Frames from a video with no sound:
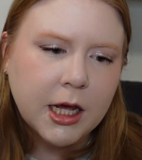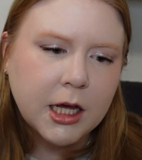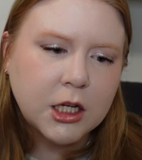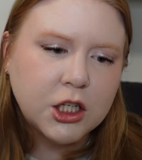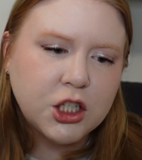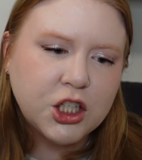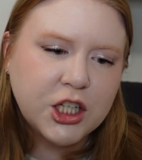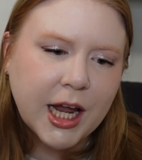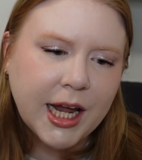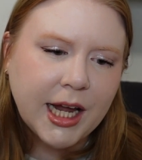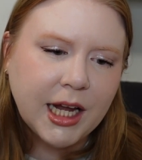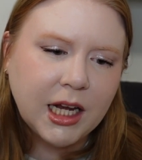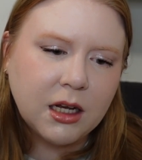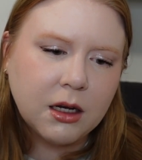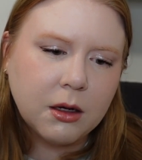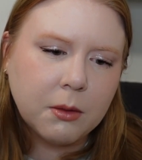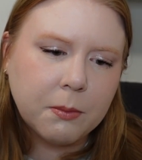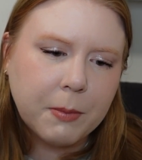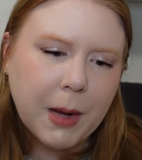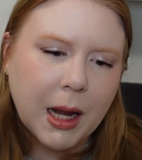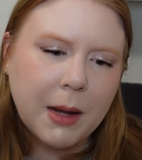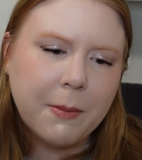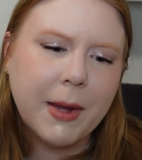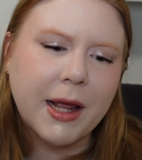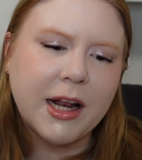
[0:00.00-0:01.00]
Jane
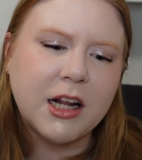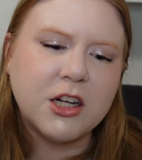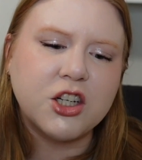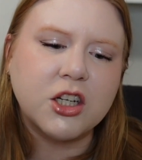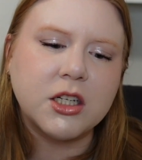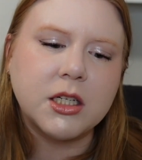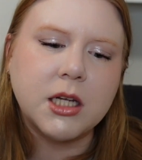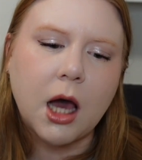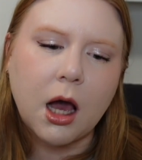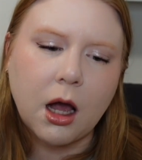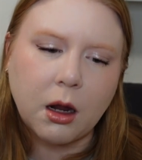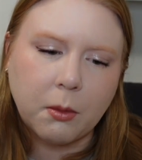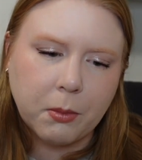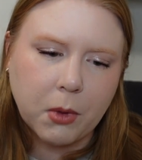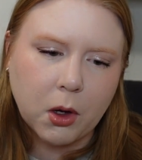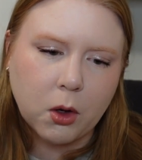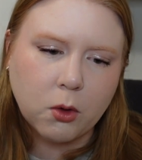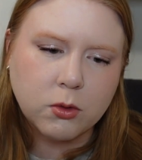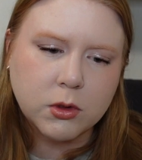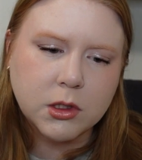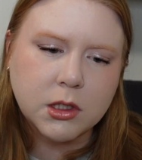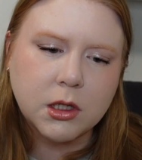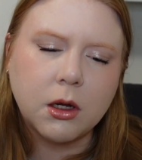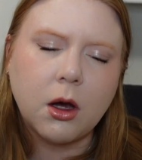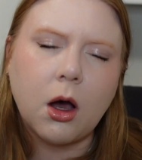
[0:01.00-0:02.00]
might manage a
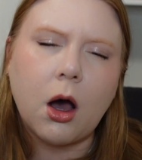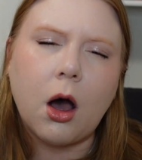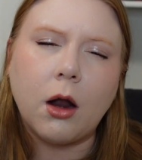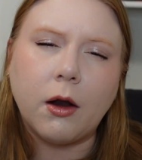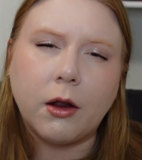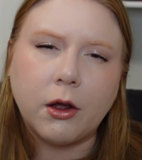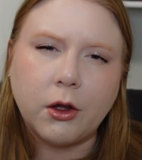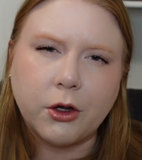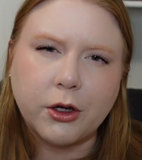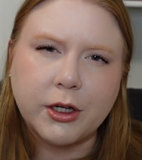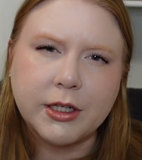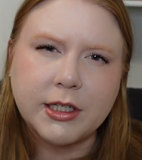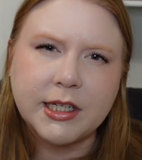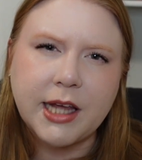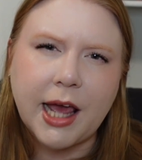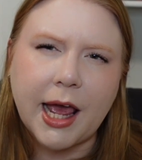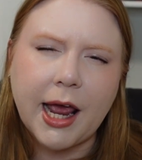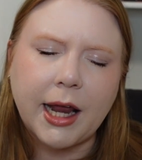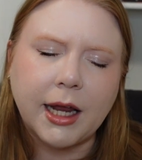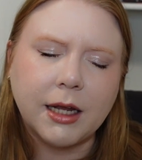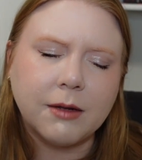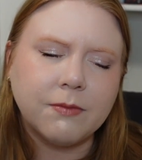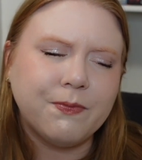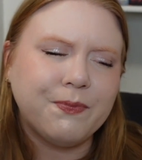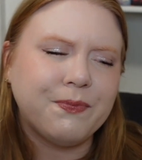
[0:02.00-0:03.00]
tugboat on a good
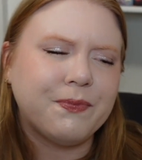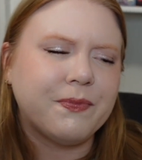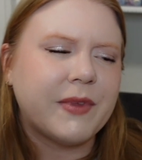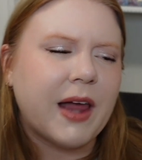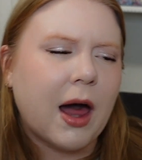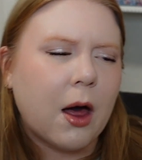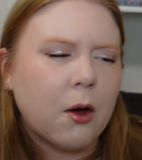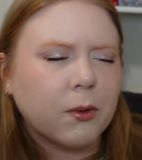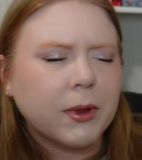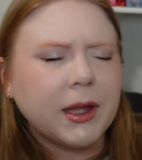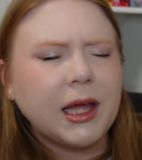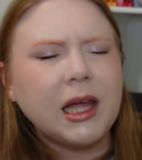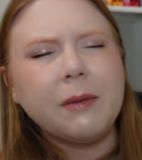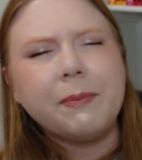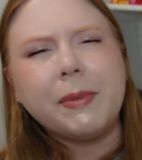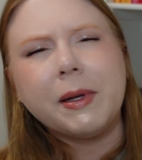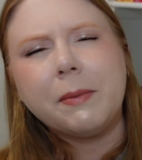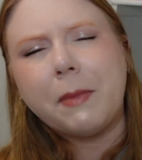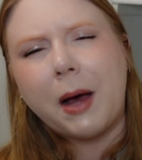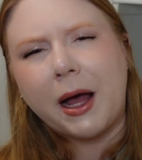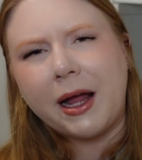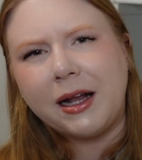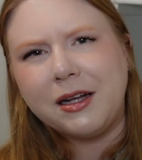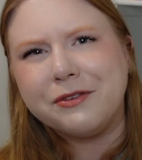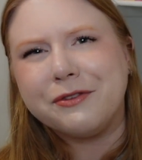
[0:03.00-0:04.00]
day. Now, keep in
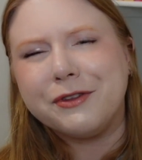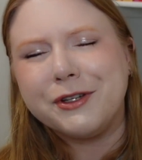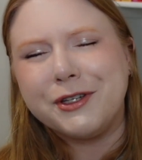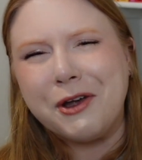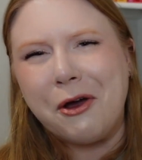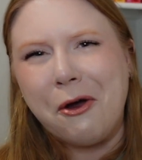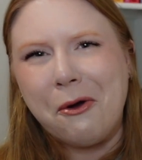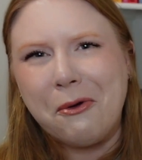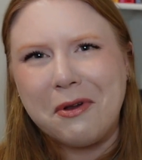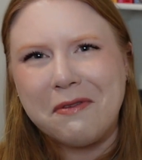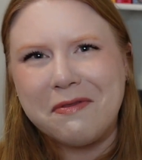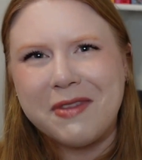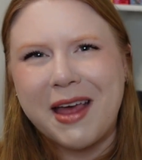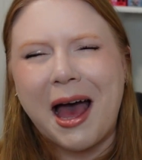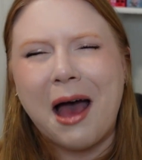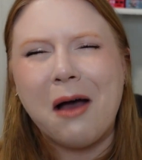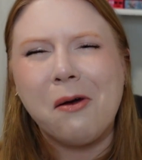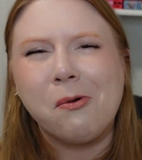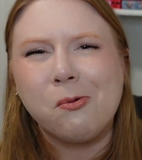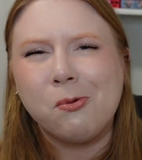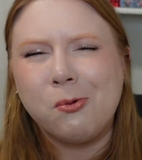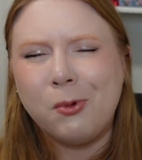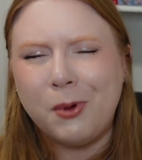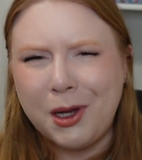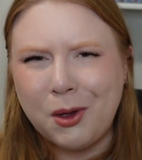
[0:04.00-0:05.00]
mind the tone of that.
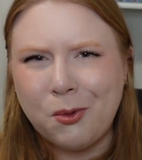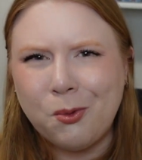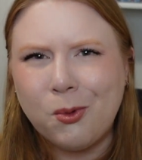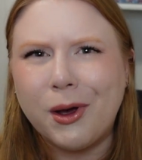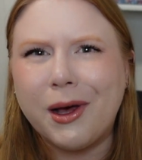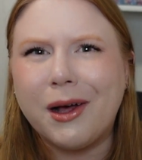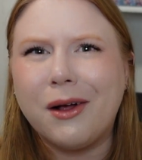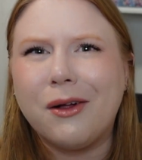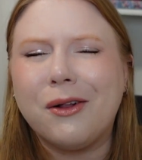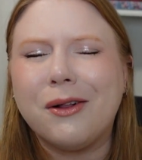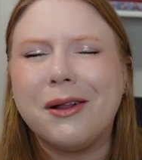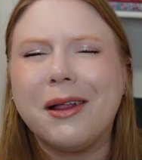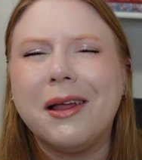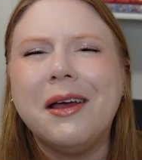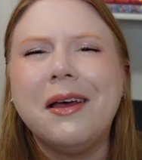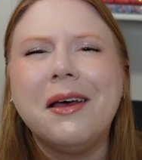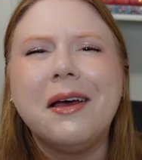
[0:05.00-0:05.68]
We will